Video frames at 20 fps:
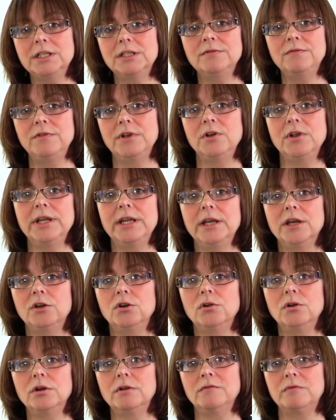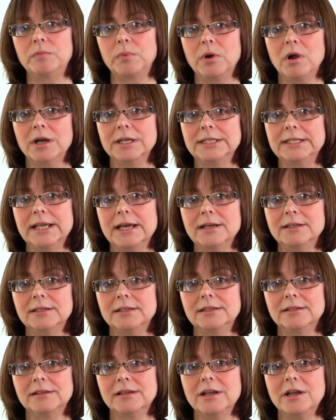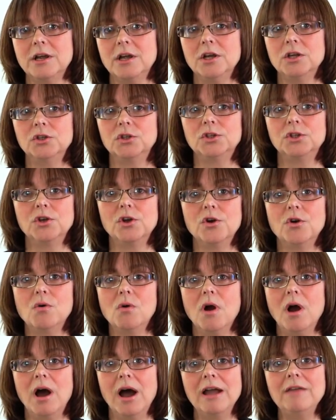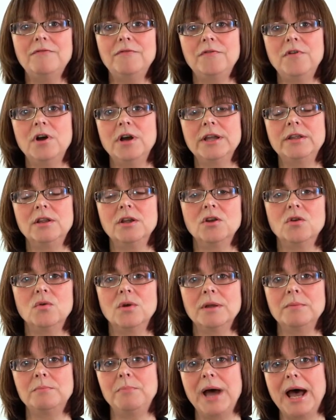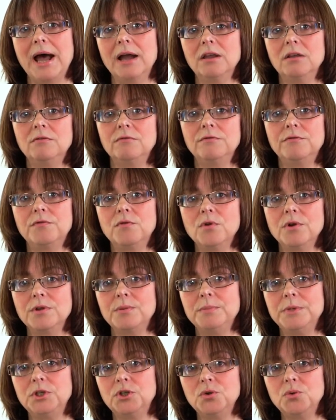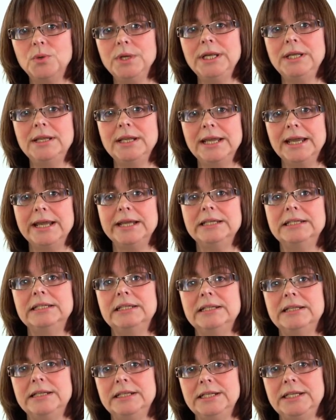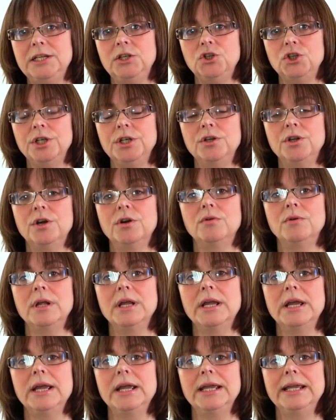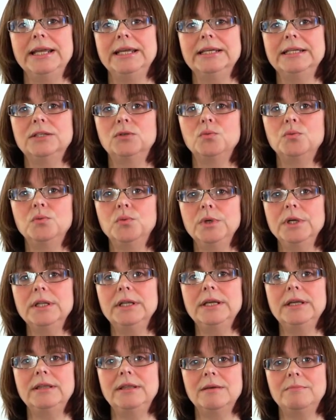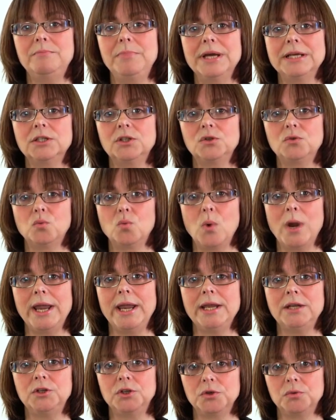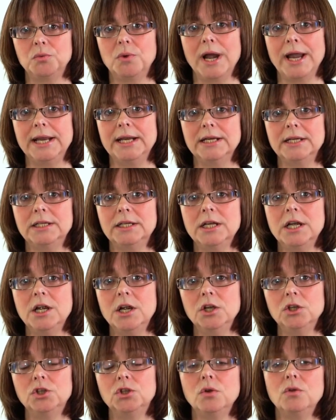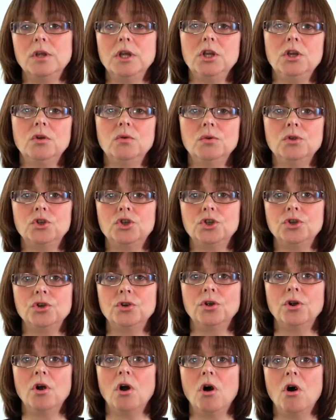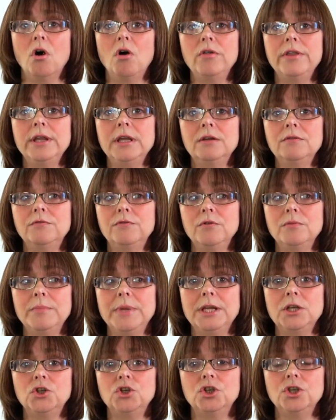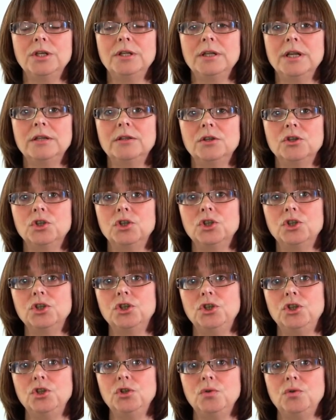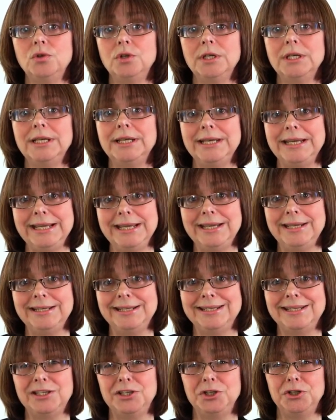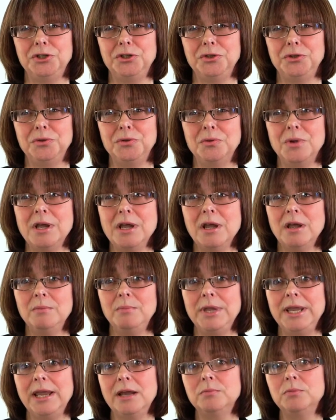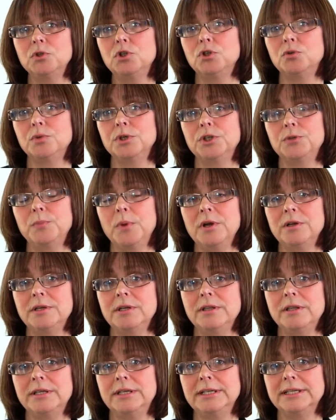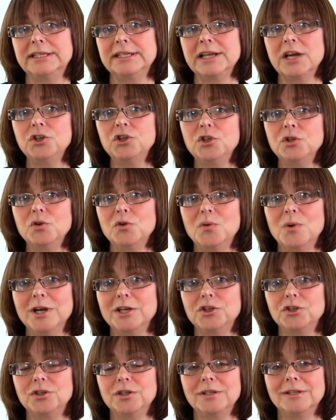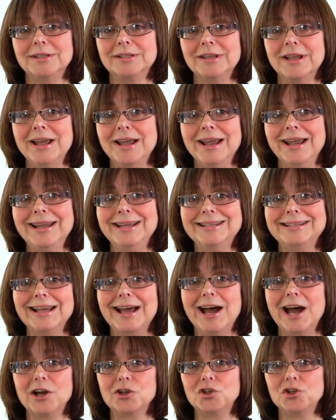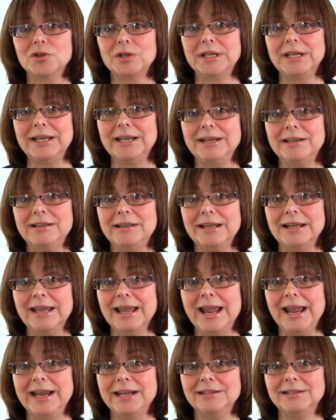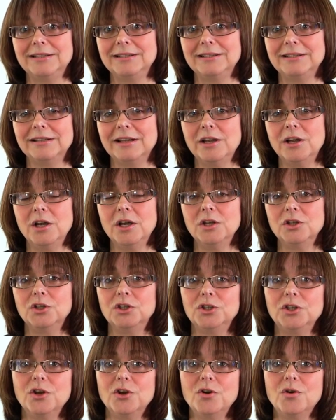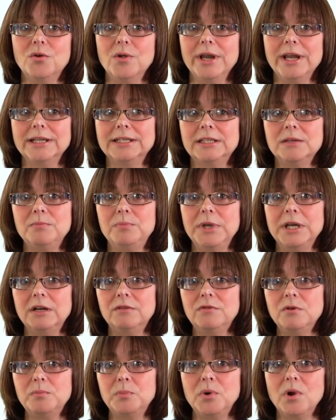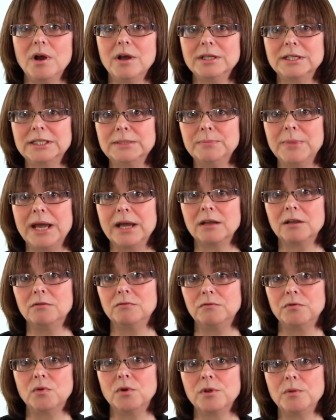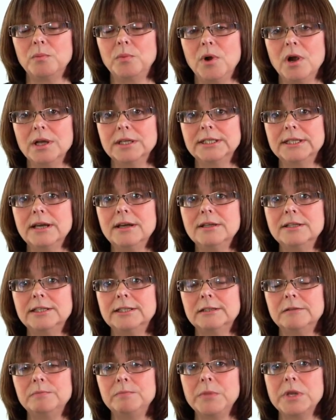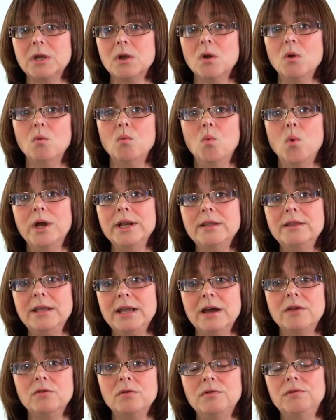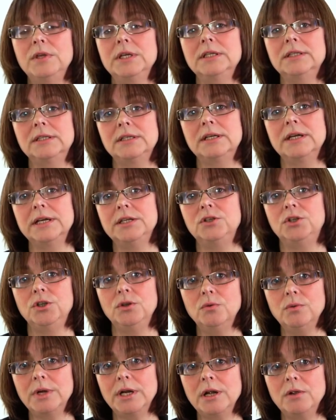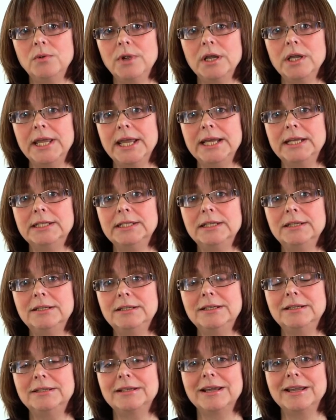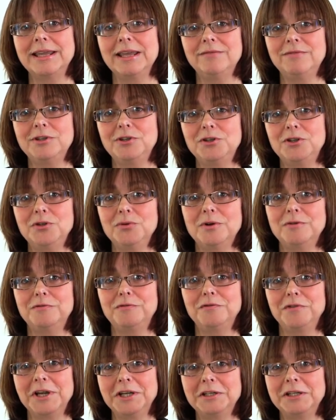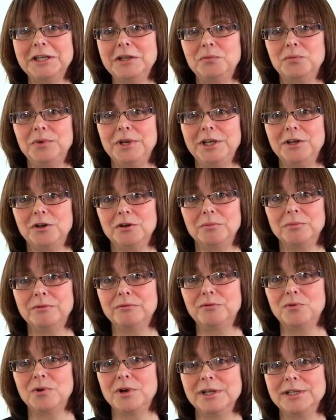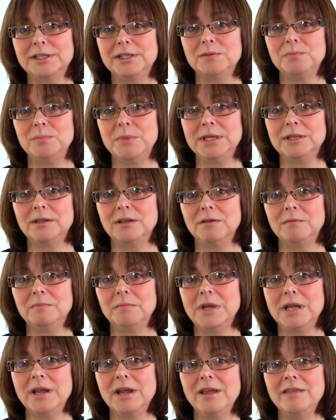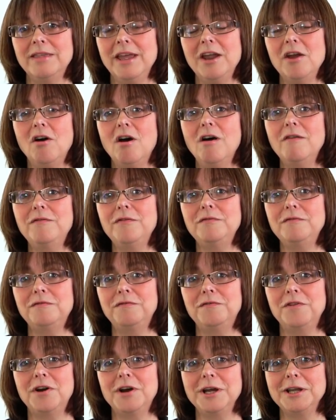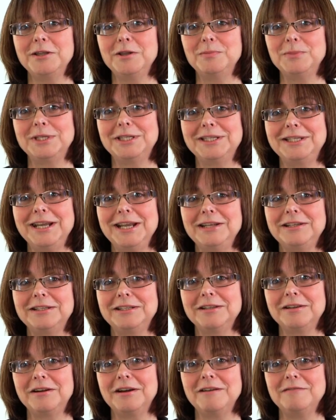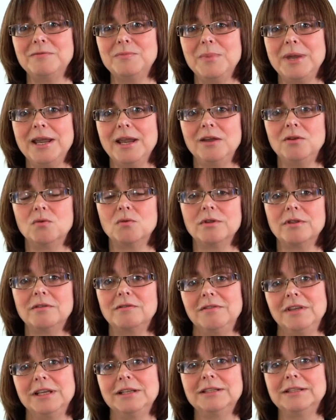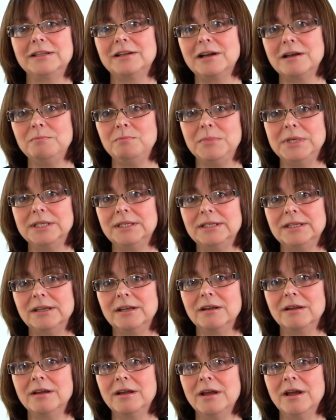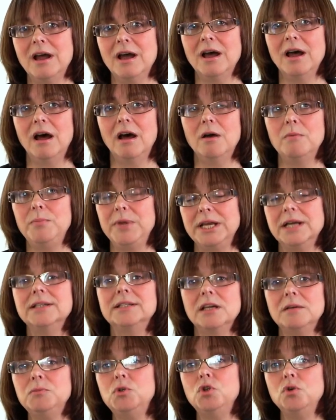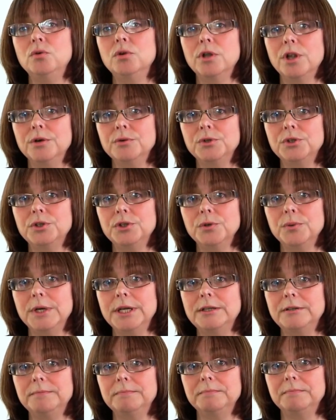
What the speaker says: It's a very iterative process. So I find that going back and forth between the case and the teaching note is really the best way to write it, so that you ensure all the information that the student needs to be able to respond to the discussion questions is actually in the case. So it's a bit of a back and forth process. One of the other things that I do when I write cases is I give it to a friendly reader before I submit them. They often find the mistakes that I've made or the things that I'm missing because I'm too close to it.